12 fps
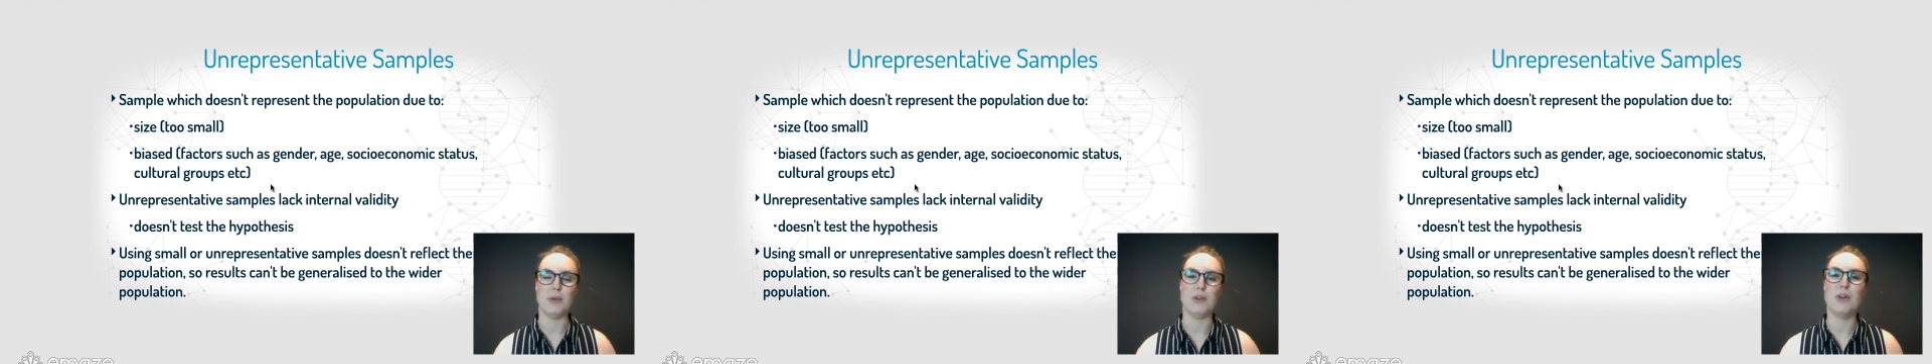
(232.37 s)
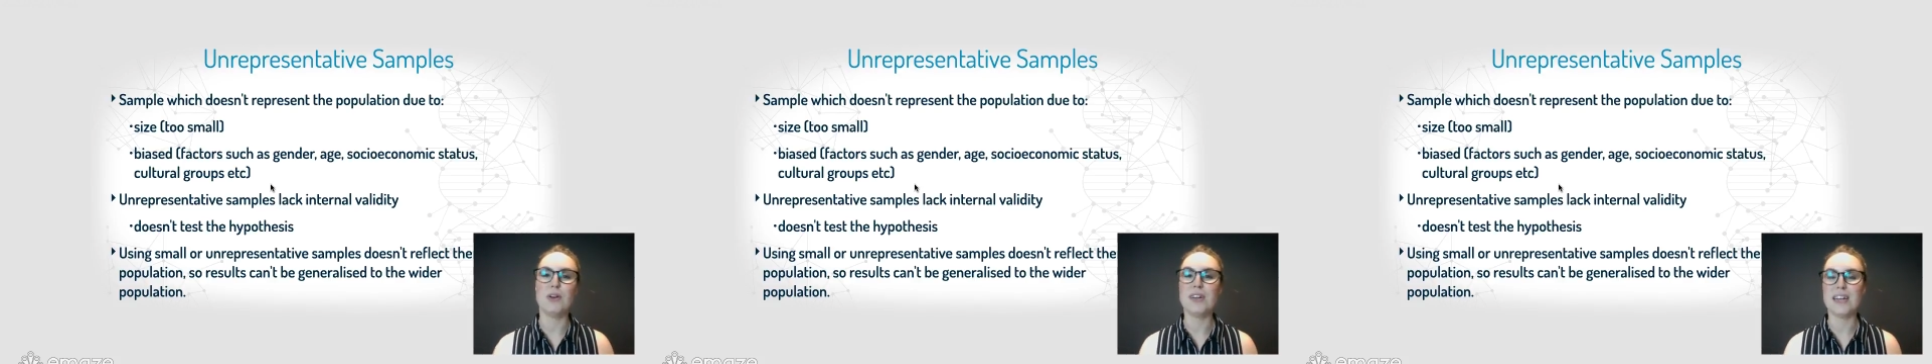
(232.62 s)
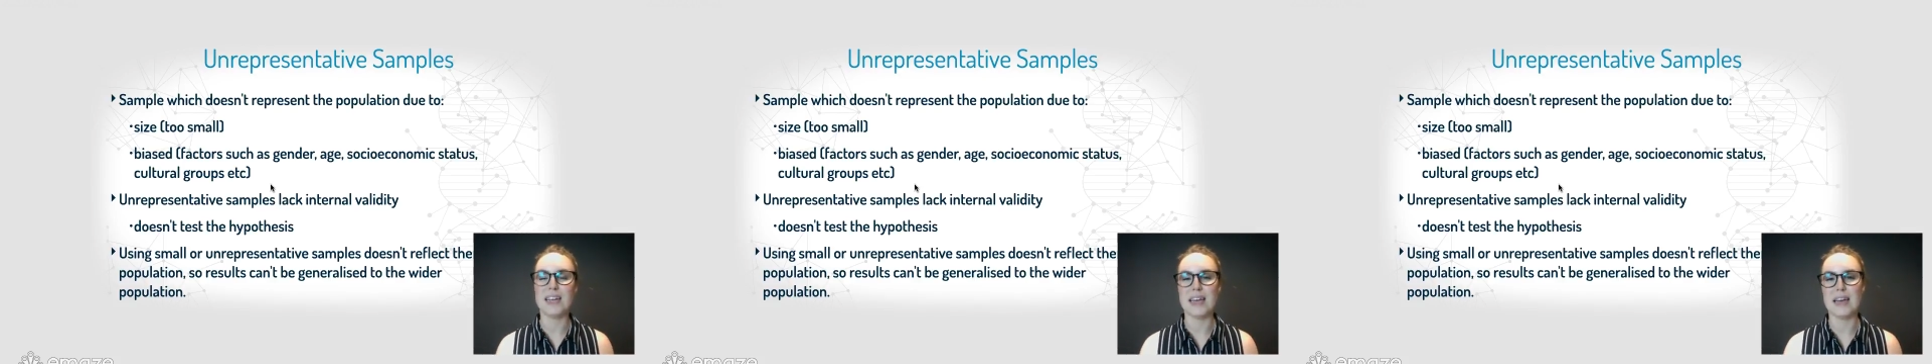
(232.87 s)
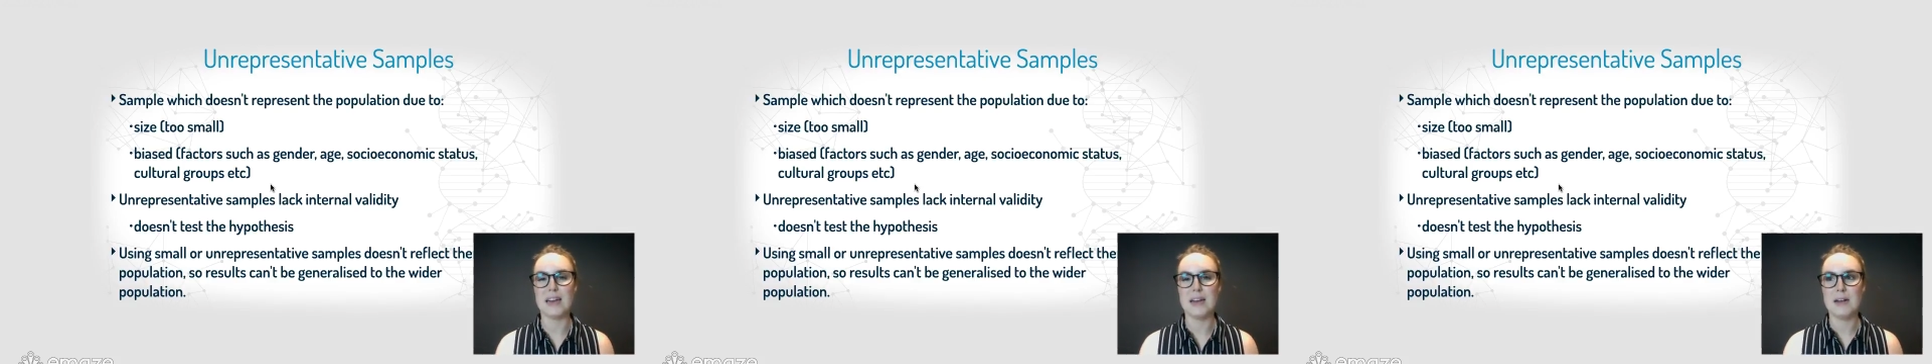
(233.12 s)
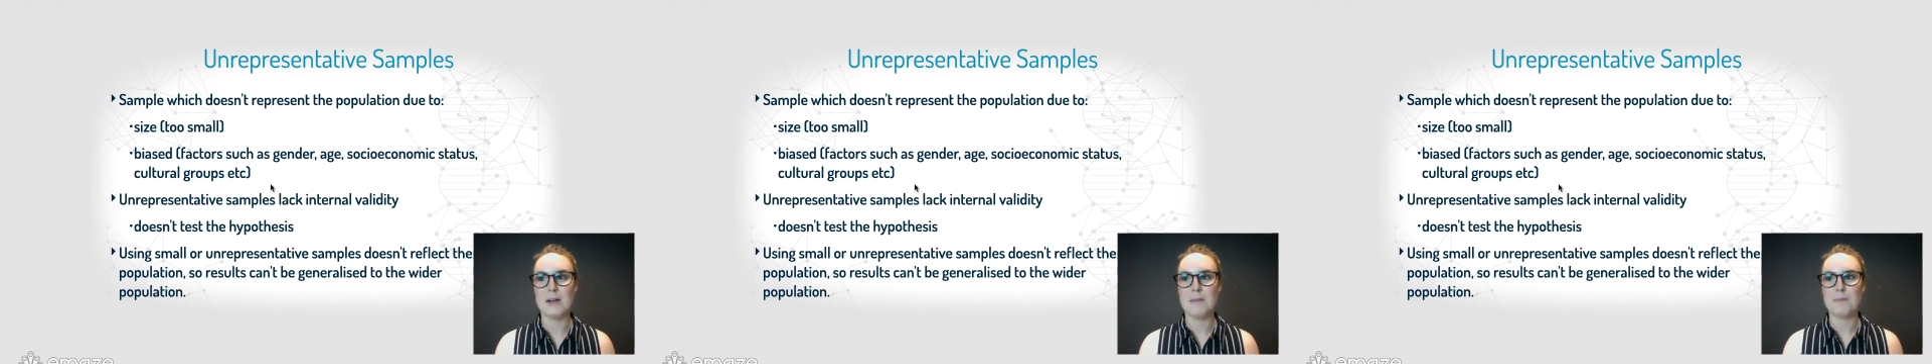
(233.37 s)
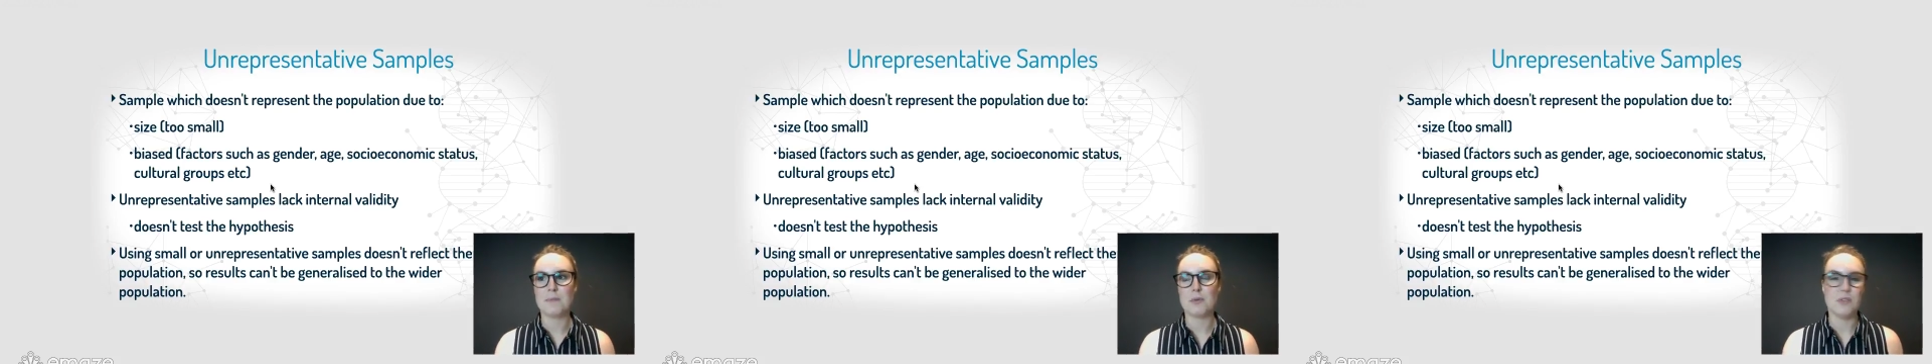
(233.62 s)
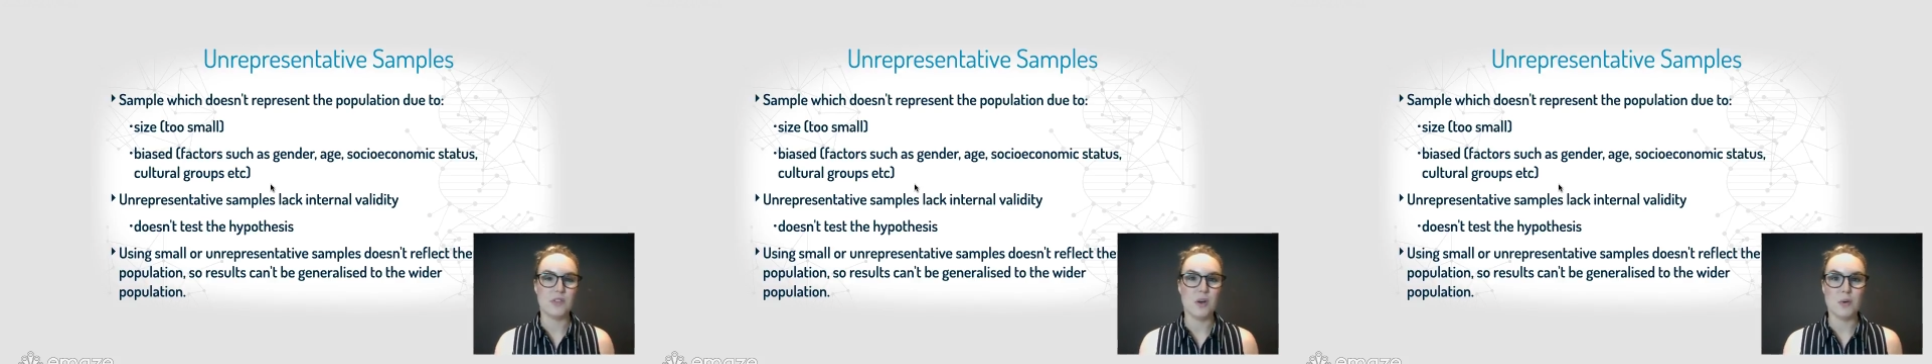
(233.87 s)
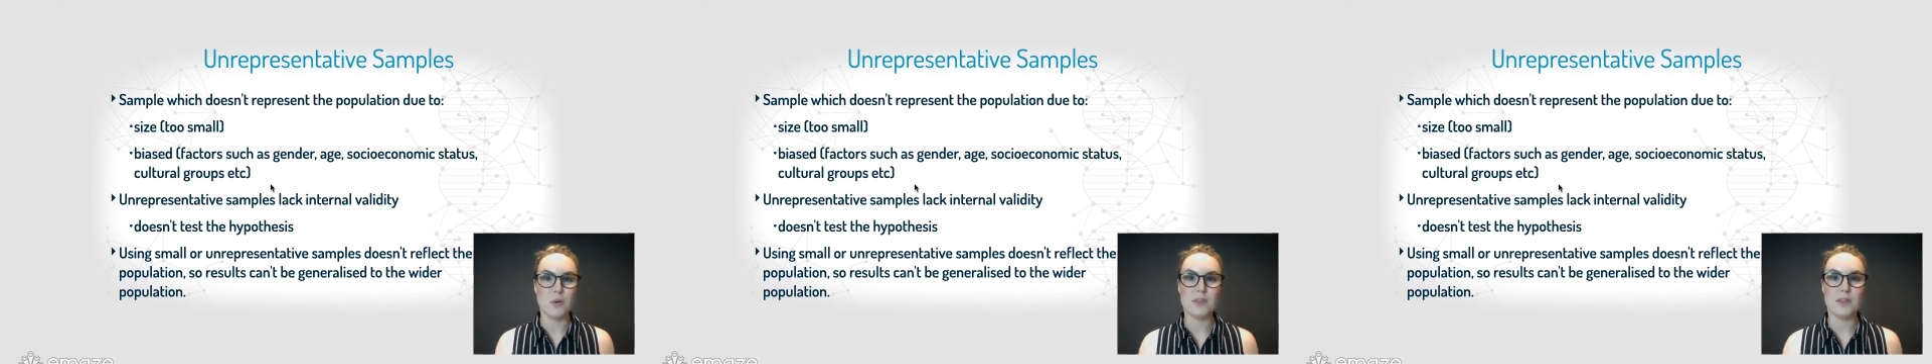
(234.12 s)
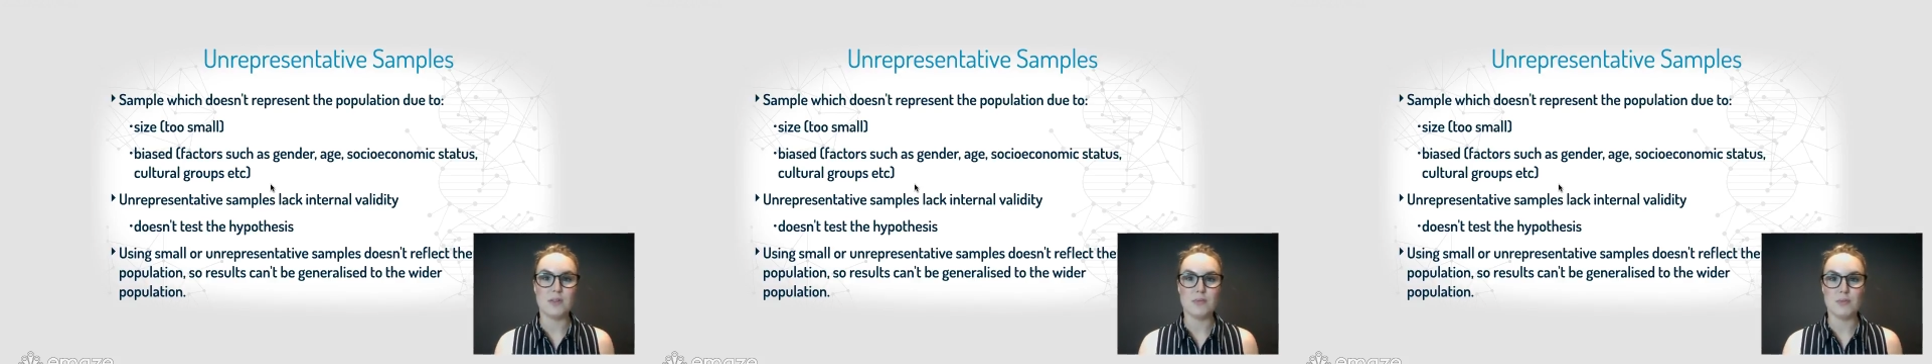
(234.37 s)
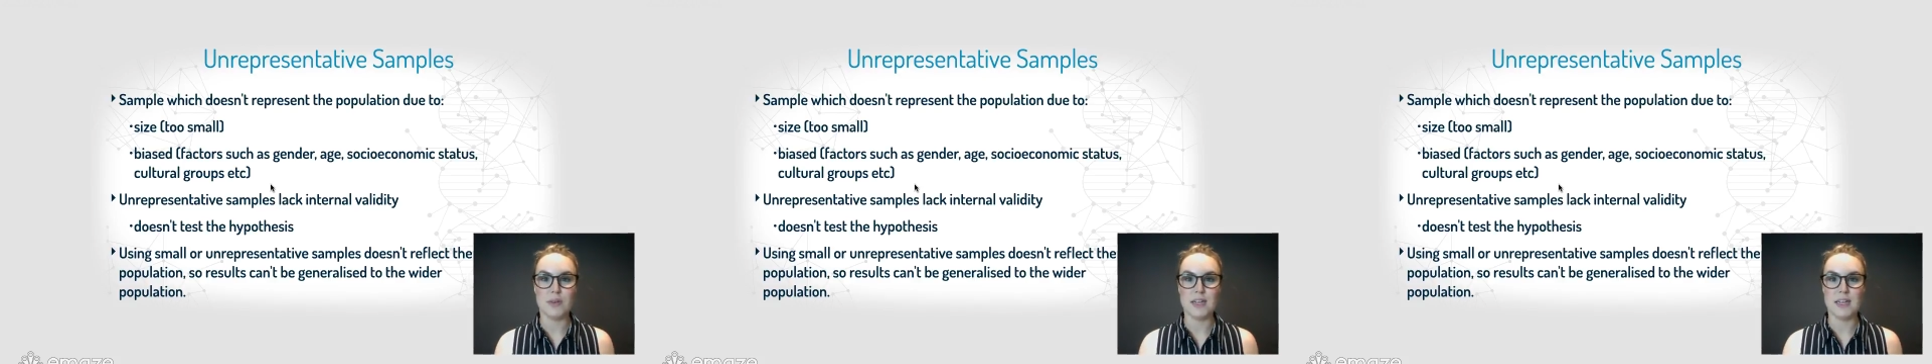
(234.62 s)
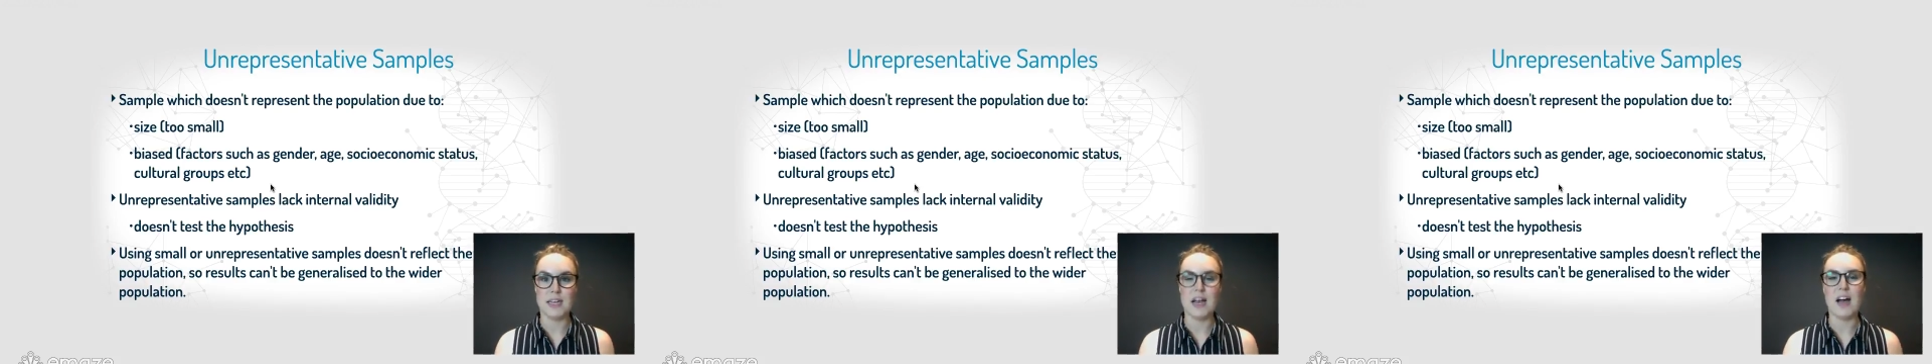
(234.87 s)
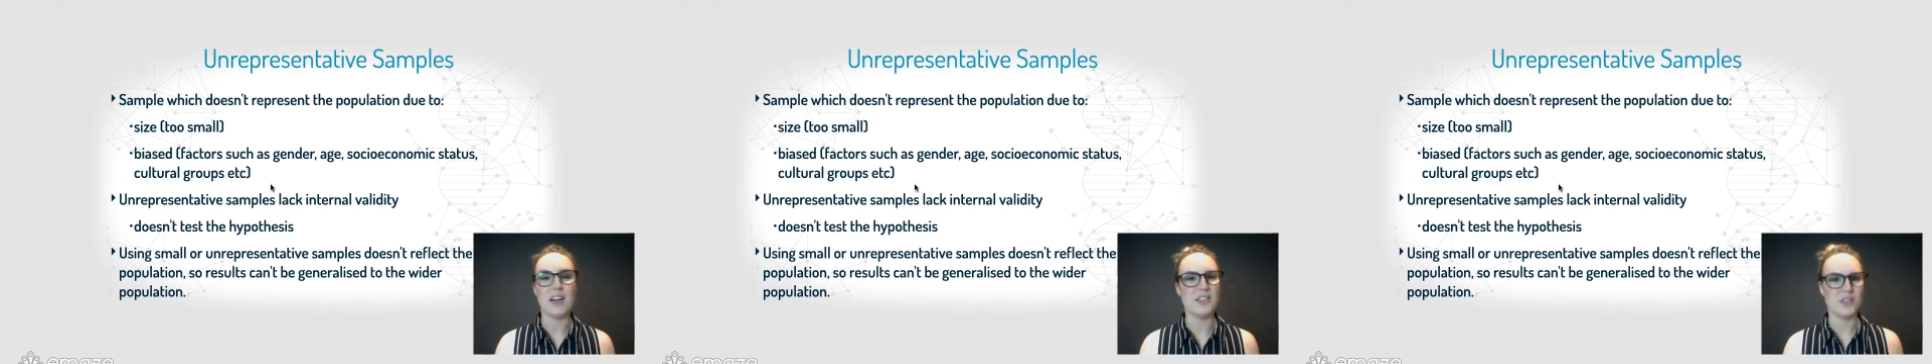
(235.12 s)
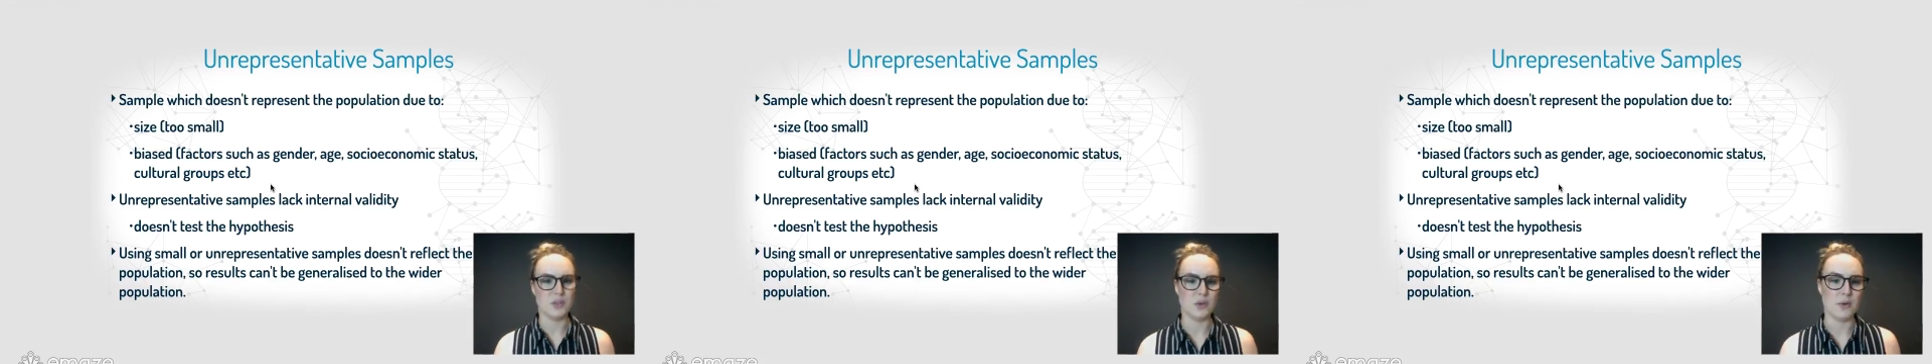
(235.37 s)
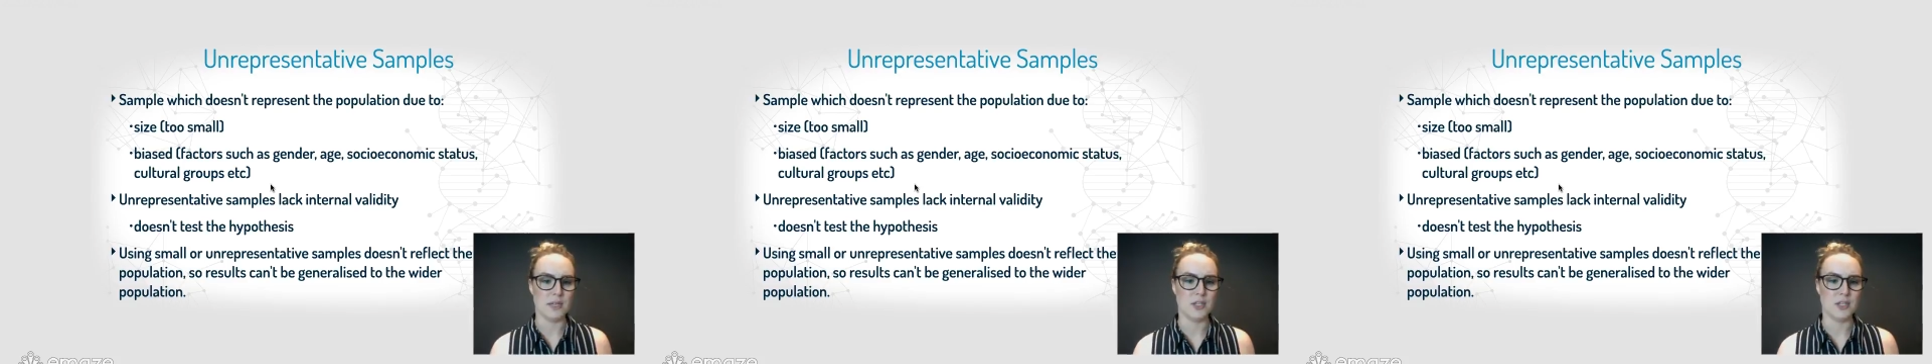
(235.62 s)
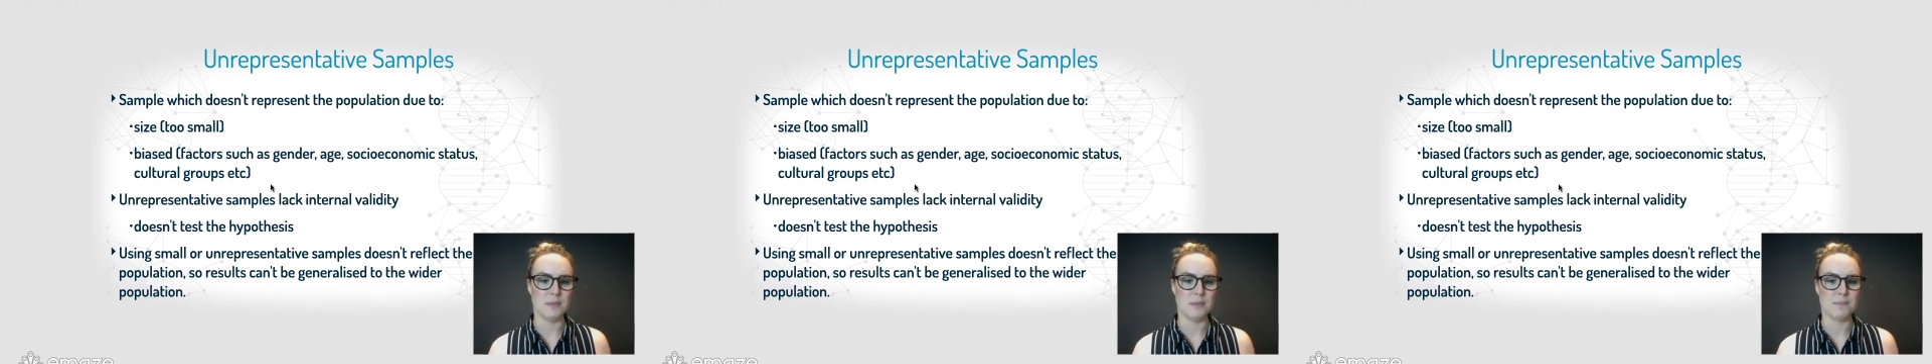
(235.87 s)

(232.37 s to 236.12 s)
You're not going to get results that really answer your question.